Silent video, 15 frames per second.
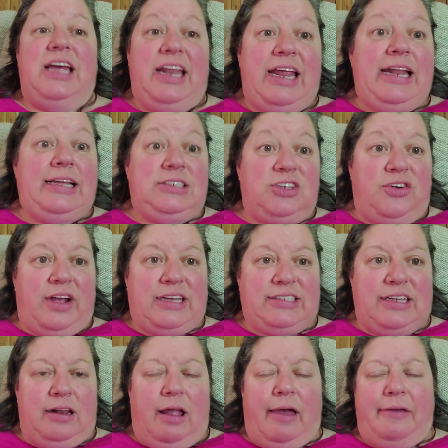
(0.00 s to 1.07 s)
it is a
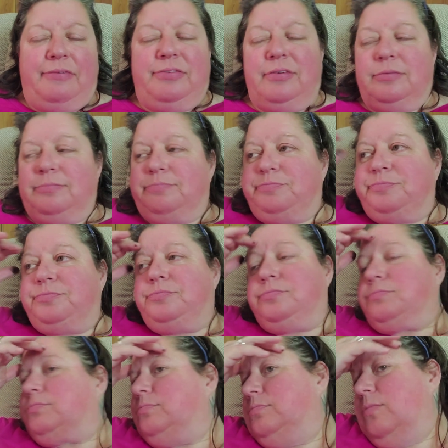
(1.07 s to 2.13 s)
crazy life.
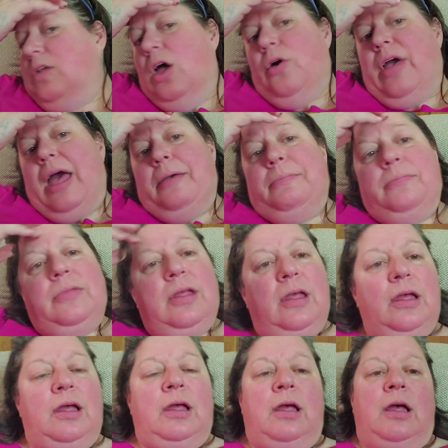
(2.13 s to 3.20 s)
Okay.
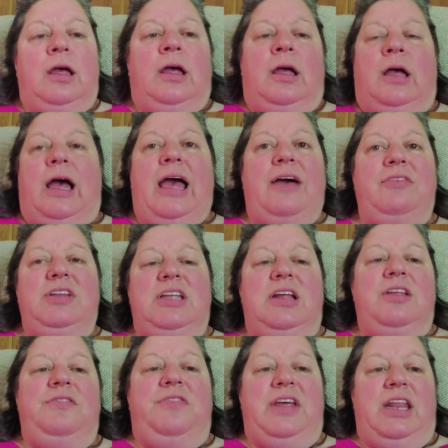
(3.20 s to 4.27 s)
I haven't
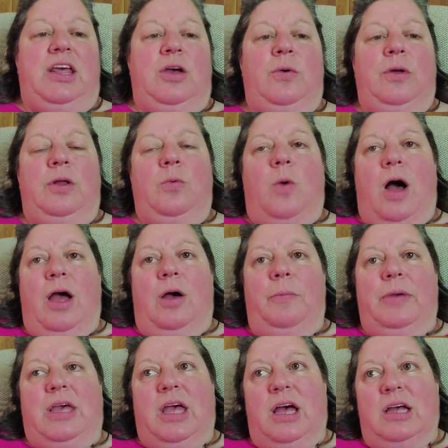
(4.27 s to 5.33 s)
done a video in a while
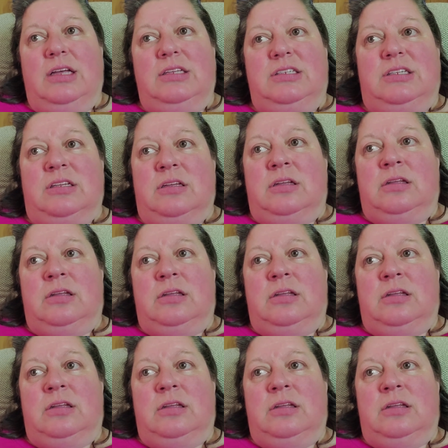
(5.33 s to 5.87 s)
because,